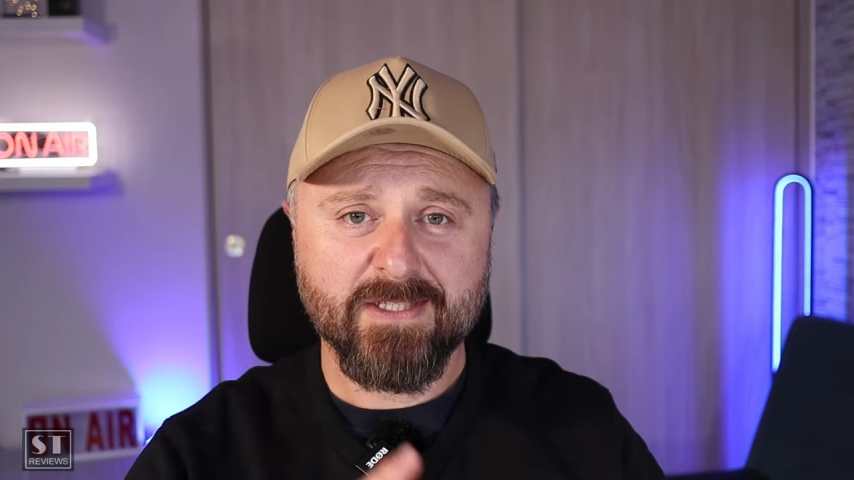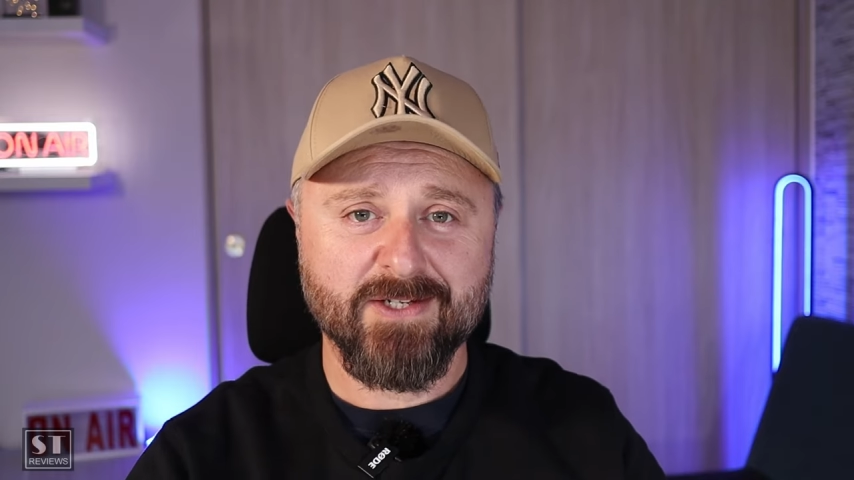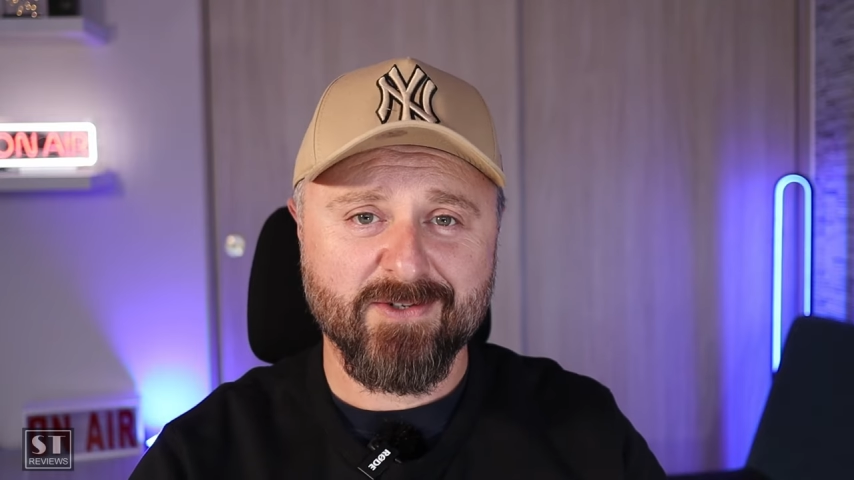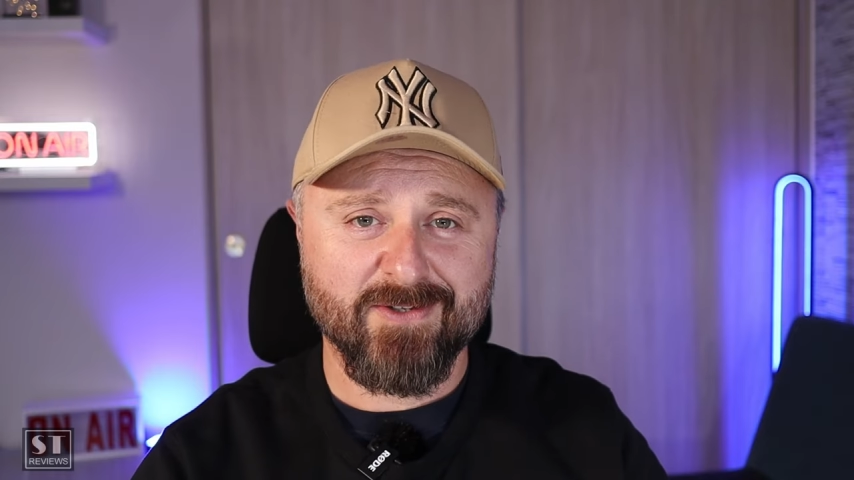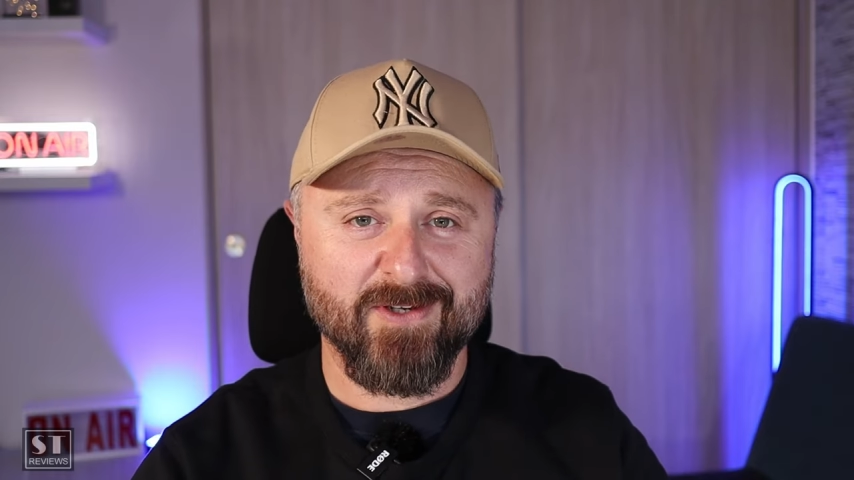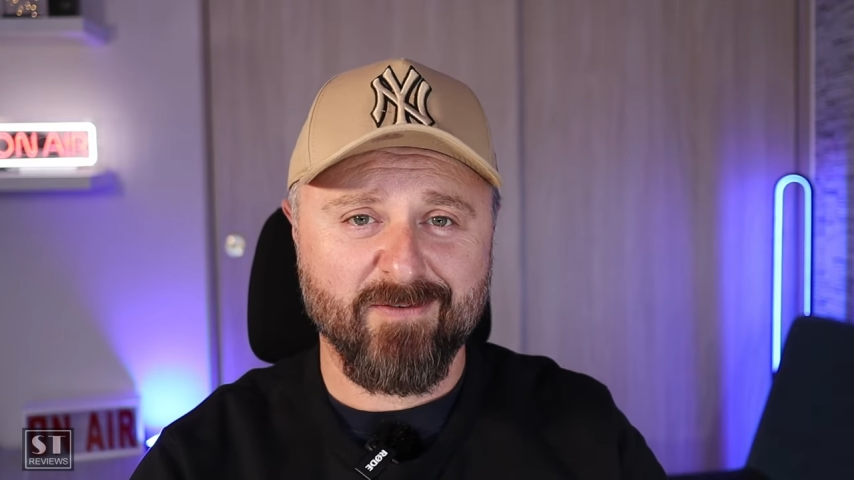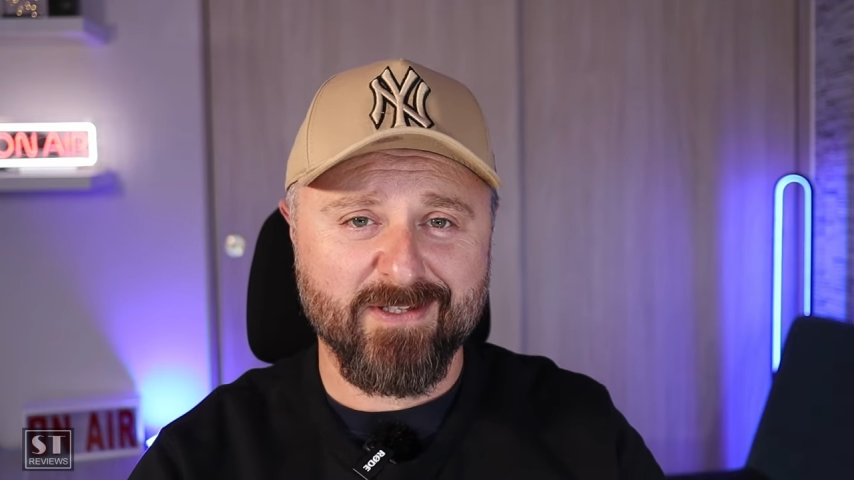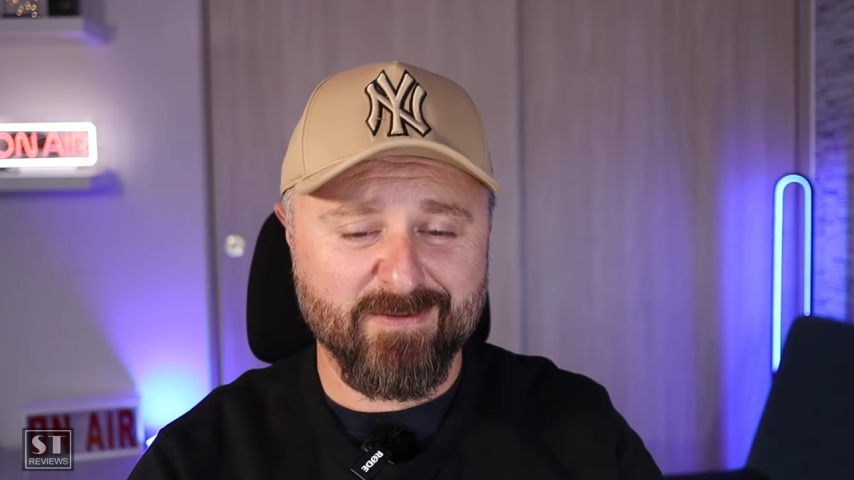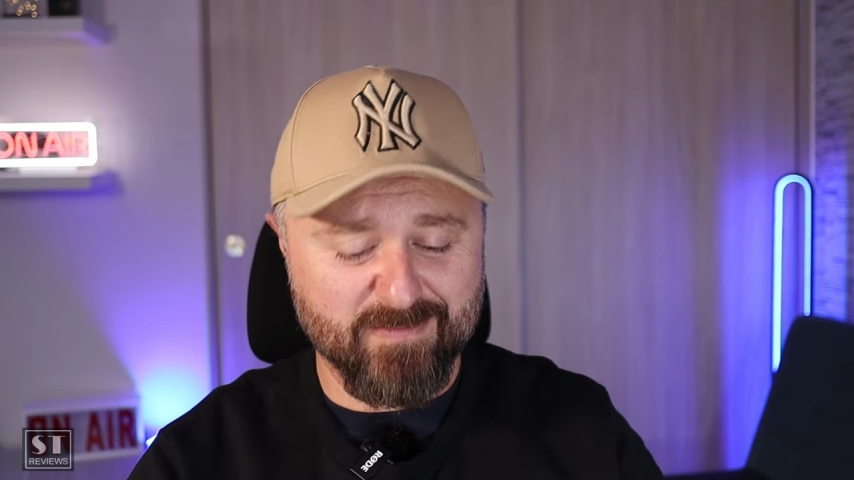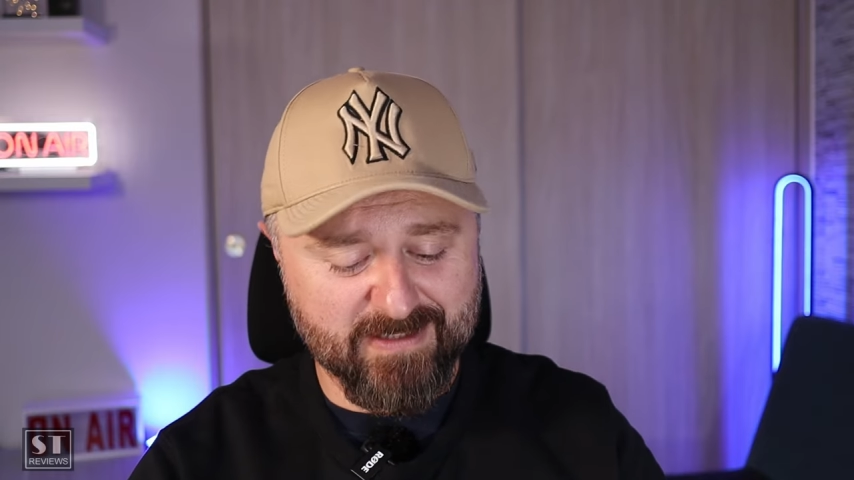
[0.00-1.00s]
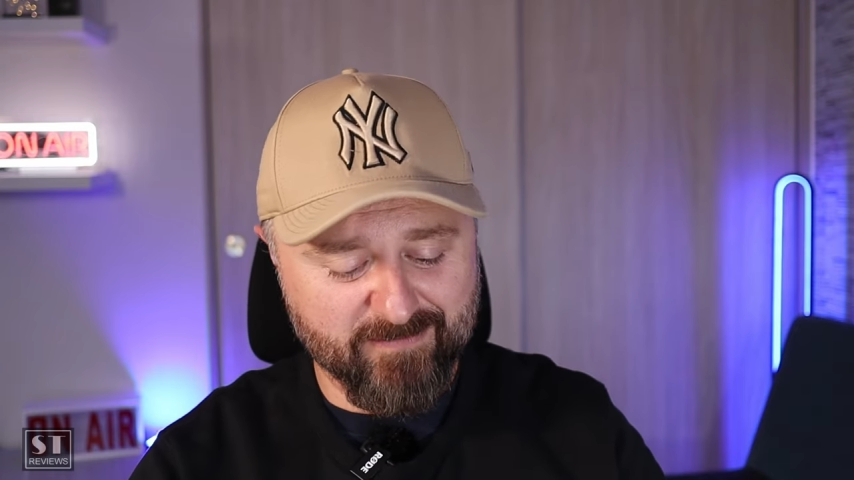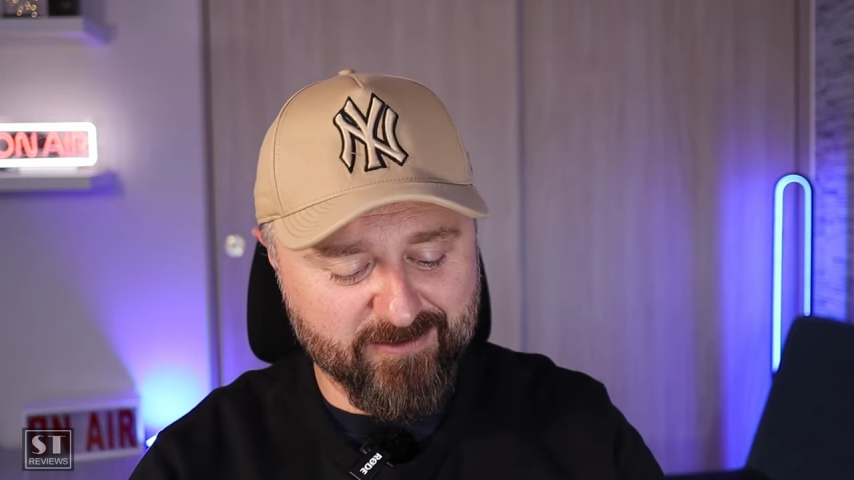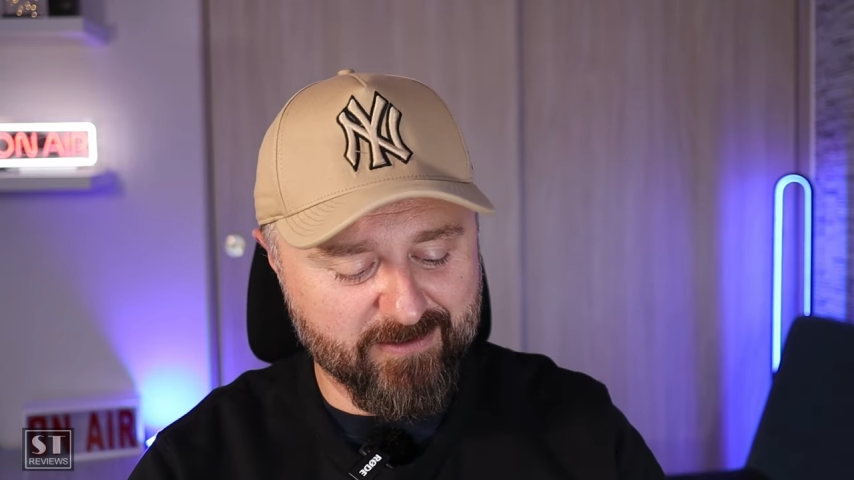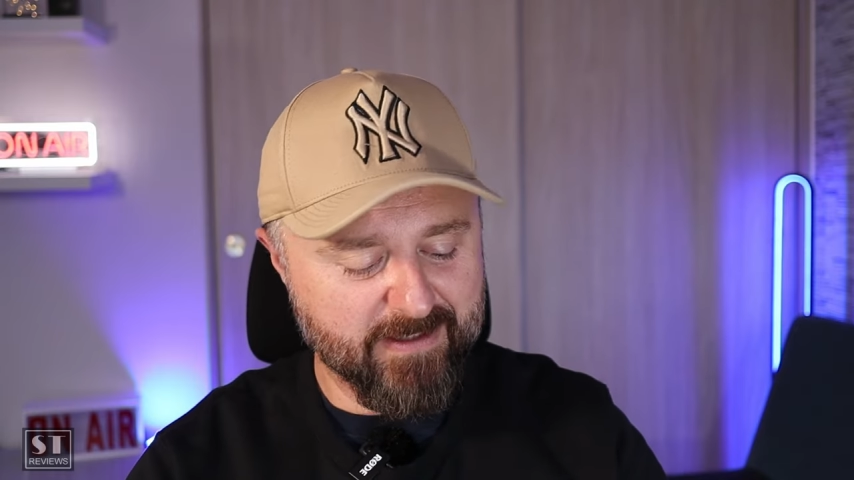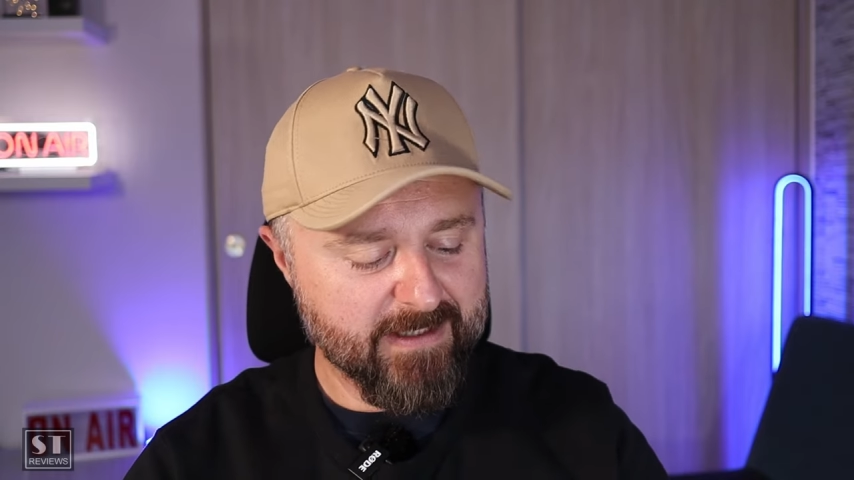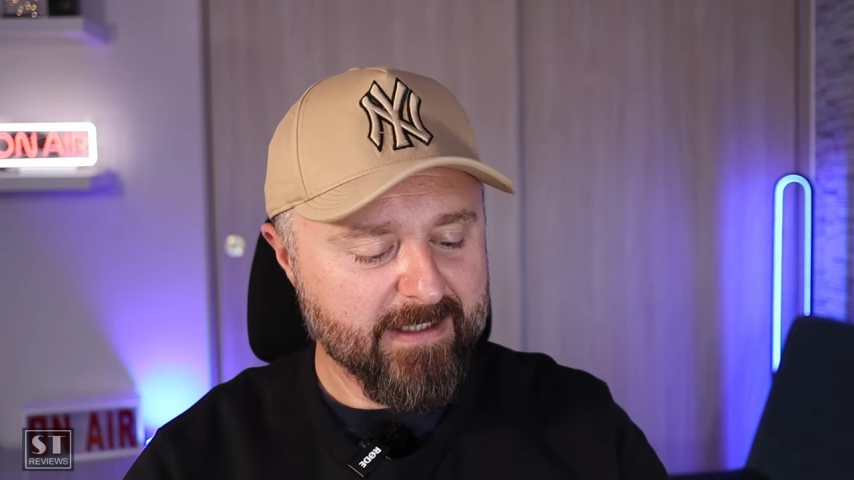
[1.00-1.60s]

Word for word: Sasha's to give it himself too.